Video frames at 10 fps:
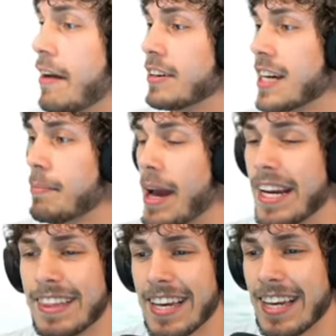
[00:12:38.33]
If you type
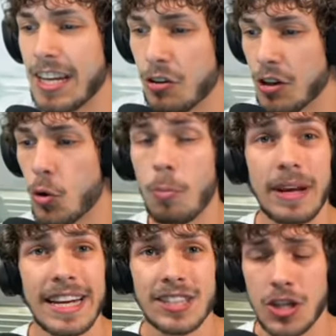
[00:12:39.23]
anything in here, you will
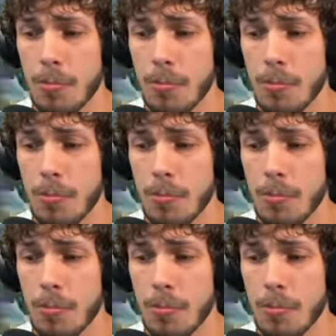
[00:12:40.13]
be in